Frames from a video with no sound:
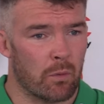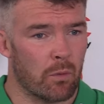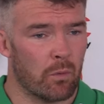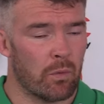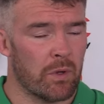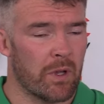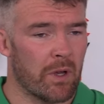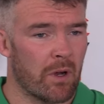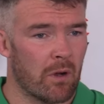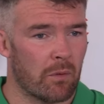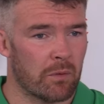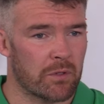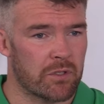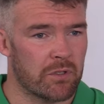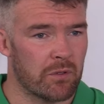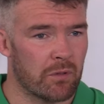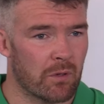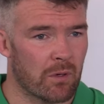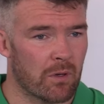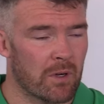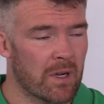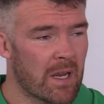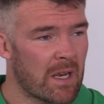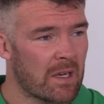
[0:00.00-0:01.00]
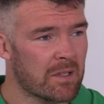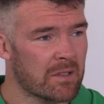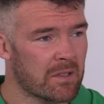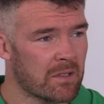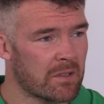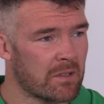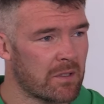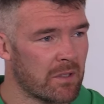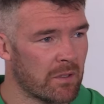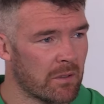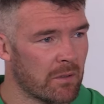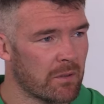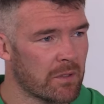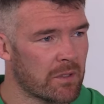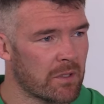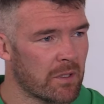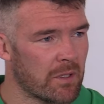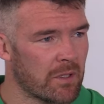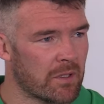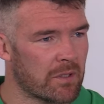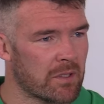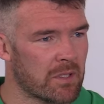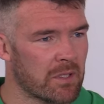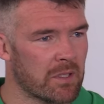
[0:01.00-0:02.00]
We always do our analysis.
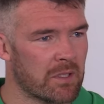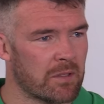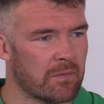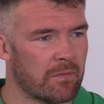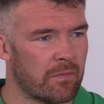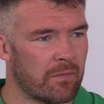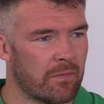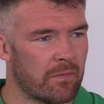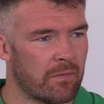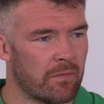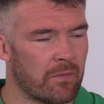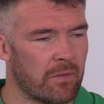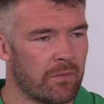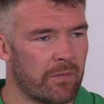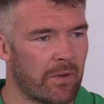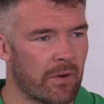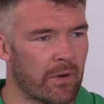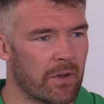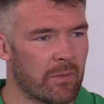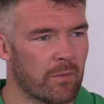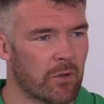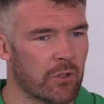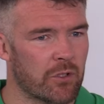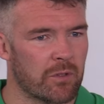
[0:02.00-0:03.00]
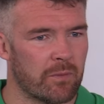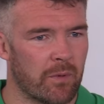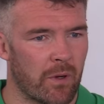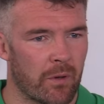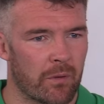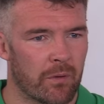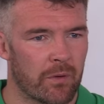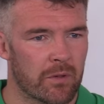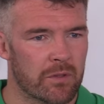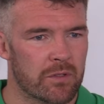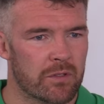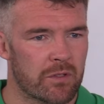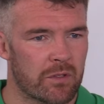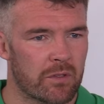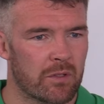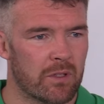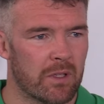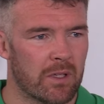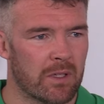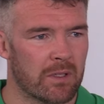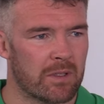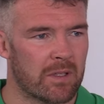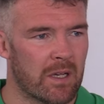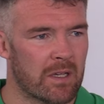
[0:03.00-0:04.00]
It's very much about us,
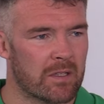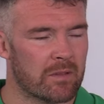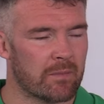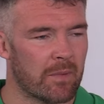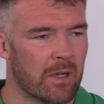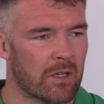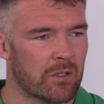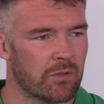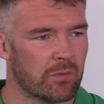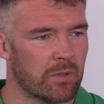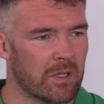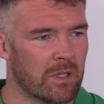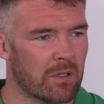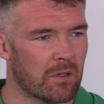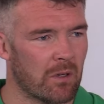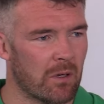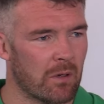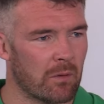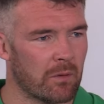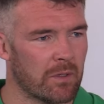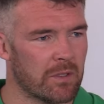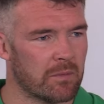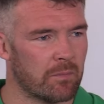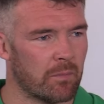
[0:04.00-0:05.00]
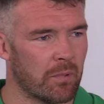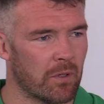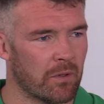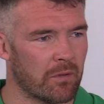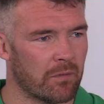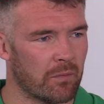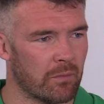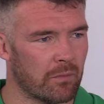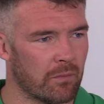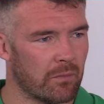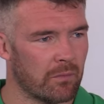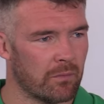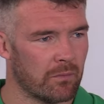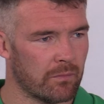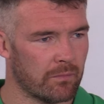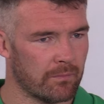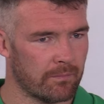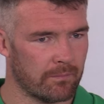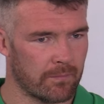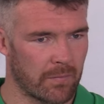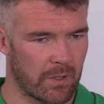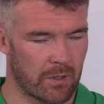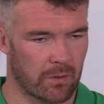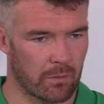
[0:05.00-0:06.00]
Test Match Week always. But
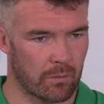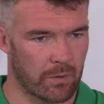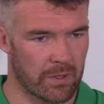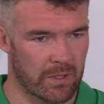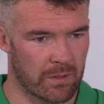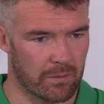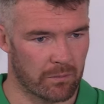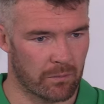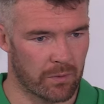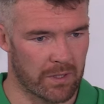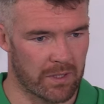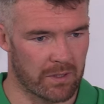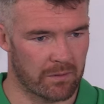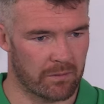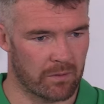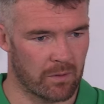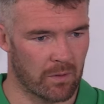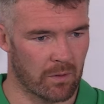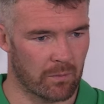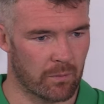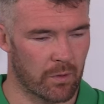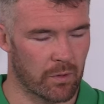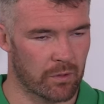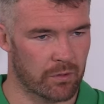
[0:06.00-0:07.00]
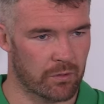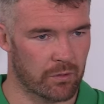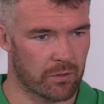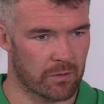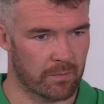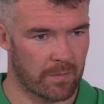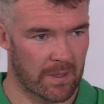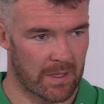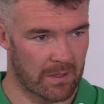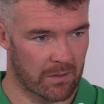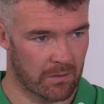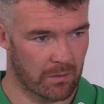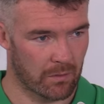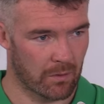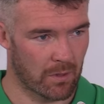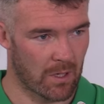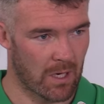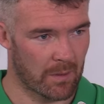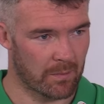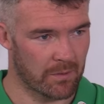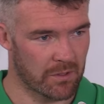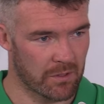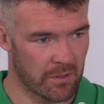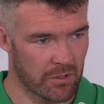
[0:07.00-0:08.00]
we give the utmost respect to
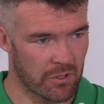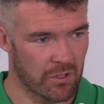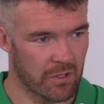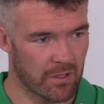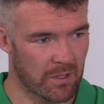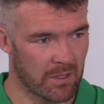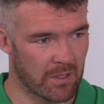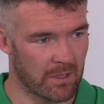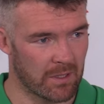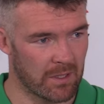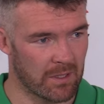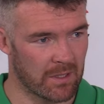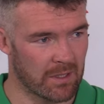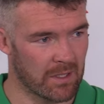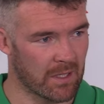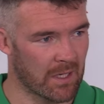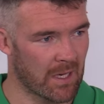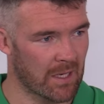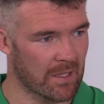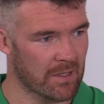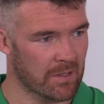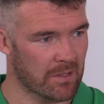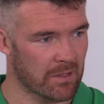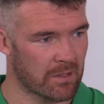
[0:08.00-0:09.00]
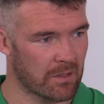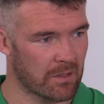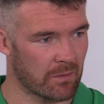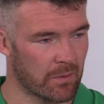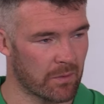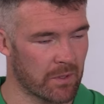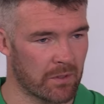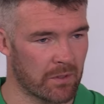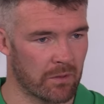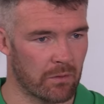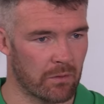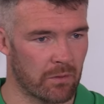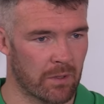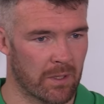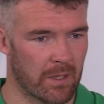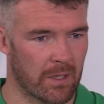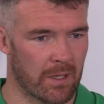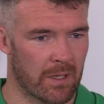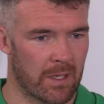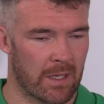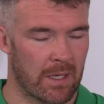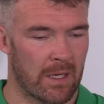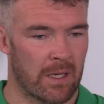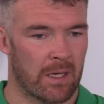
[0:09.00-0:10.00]
our opposition in the analysis that we do. And
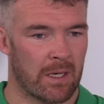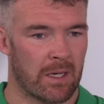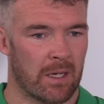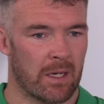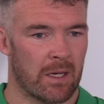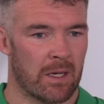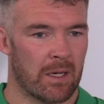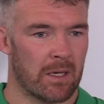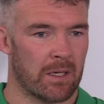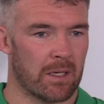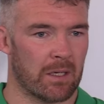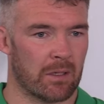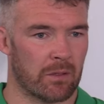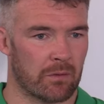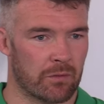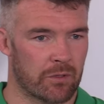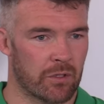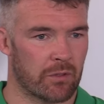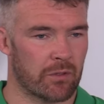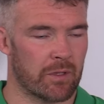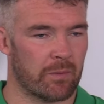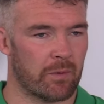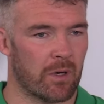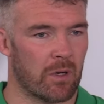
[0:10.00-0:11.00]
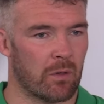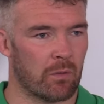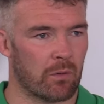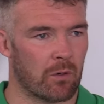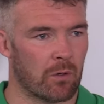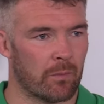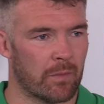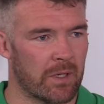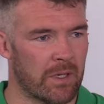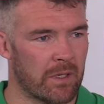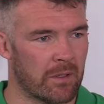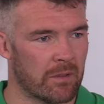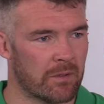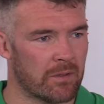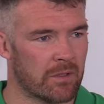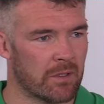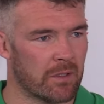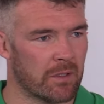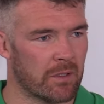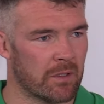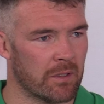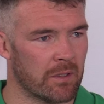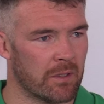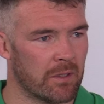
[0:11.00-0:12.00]
Tony Brown coming
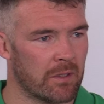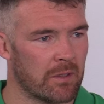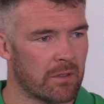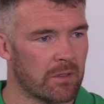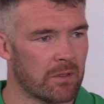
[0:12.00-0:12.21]
into